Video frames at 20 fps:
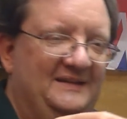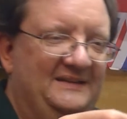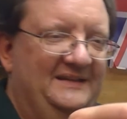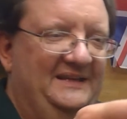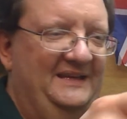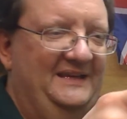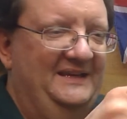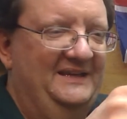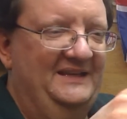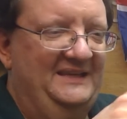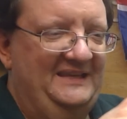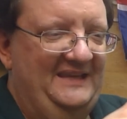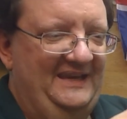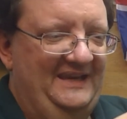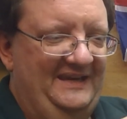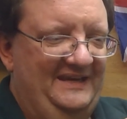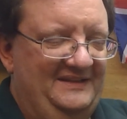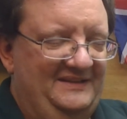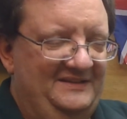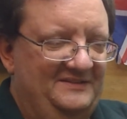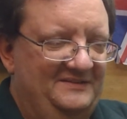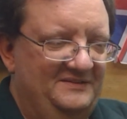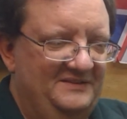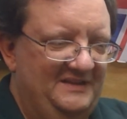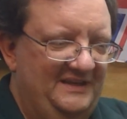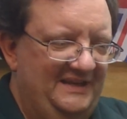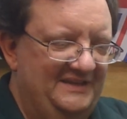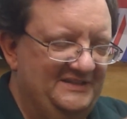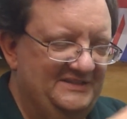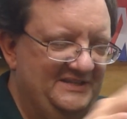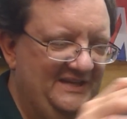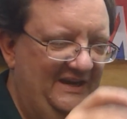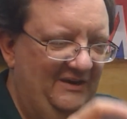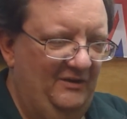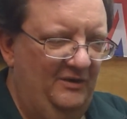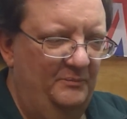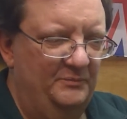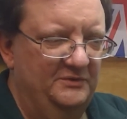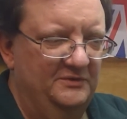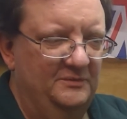And again, not
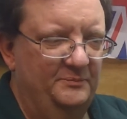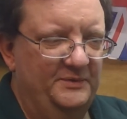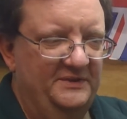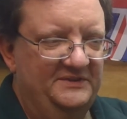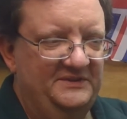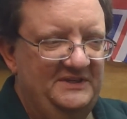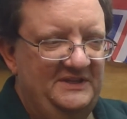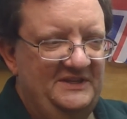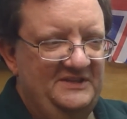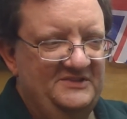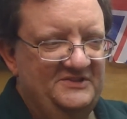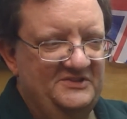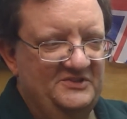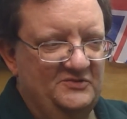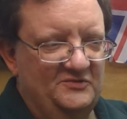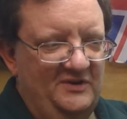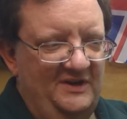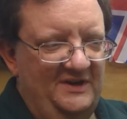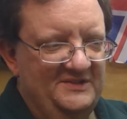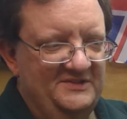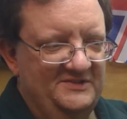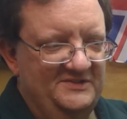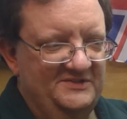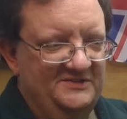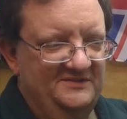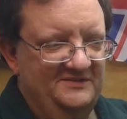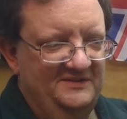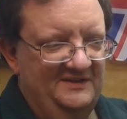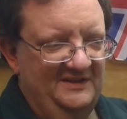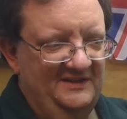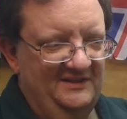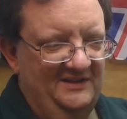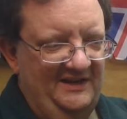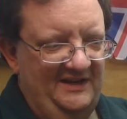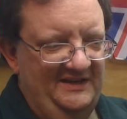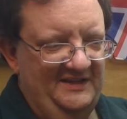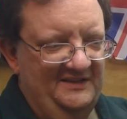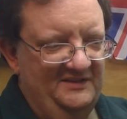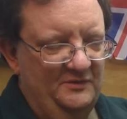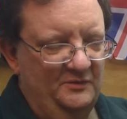terrible, but these struts and
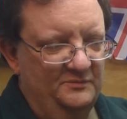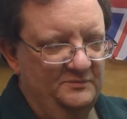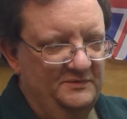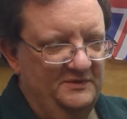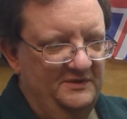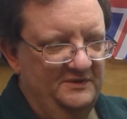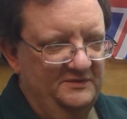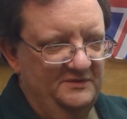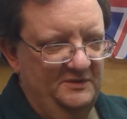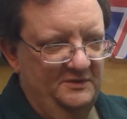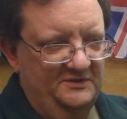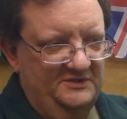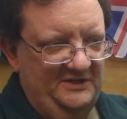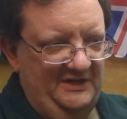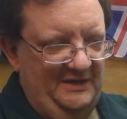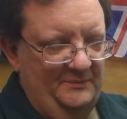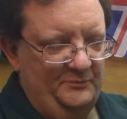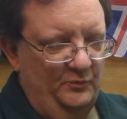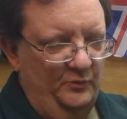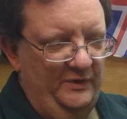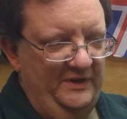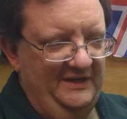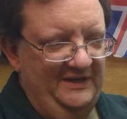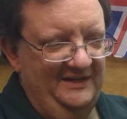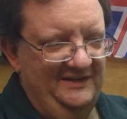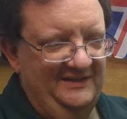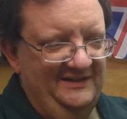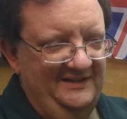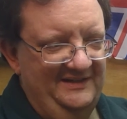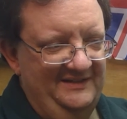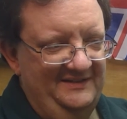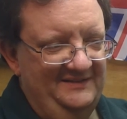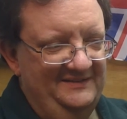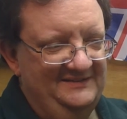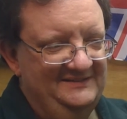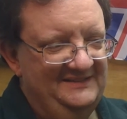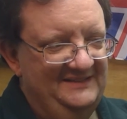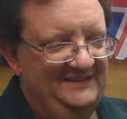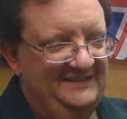lining the top wing on,